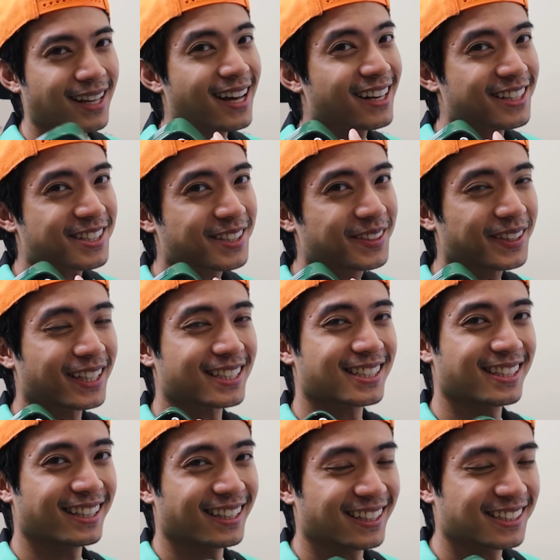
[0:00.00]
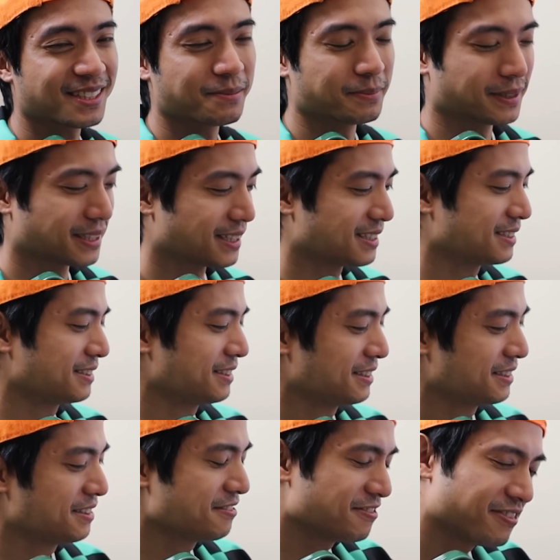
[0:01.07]
Not as cute as this, but
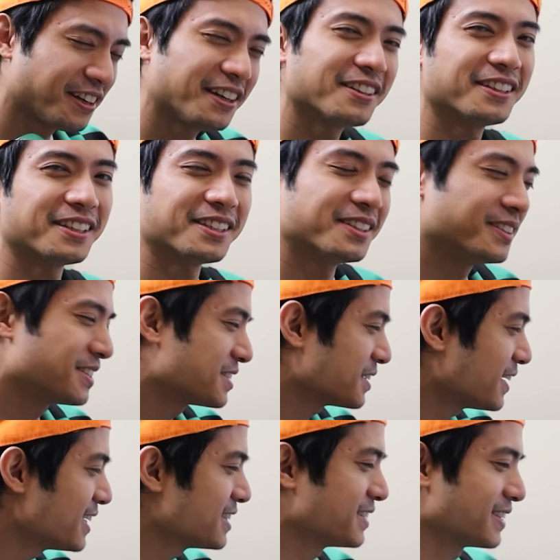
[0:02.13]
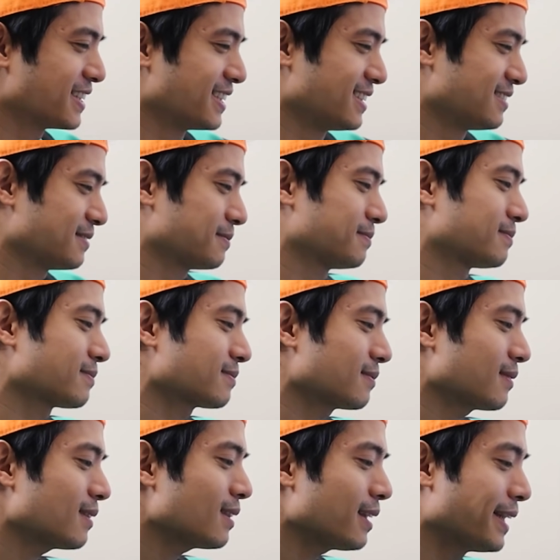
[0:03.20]
fairly cute, so I took it.
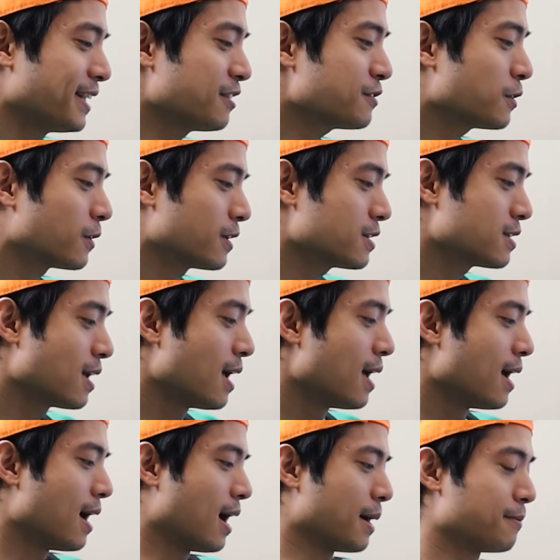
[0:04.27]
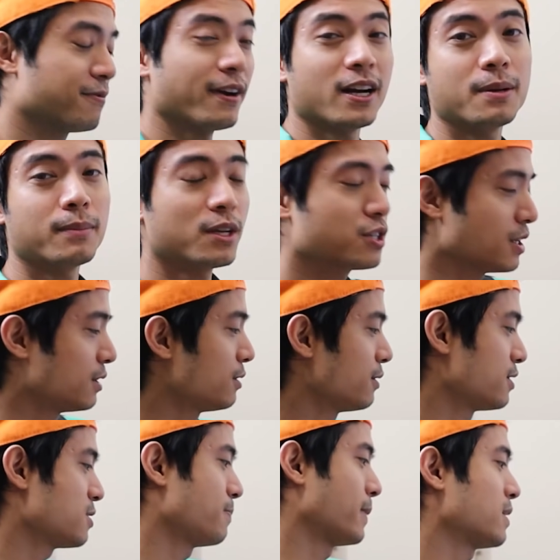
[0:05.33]
And of course, I'm very much into
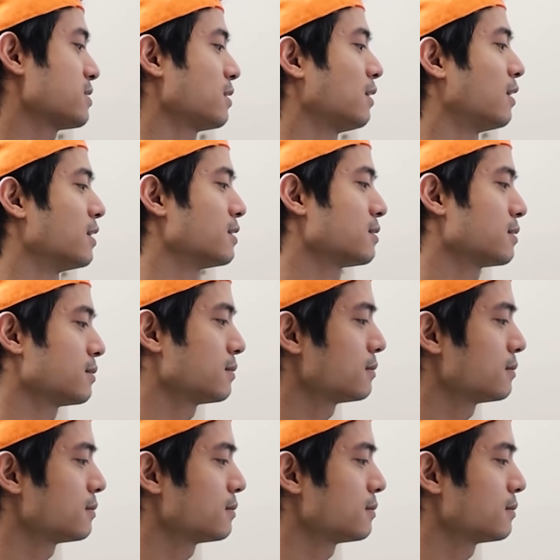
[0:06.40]
this pixel art.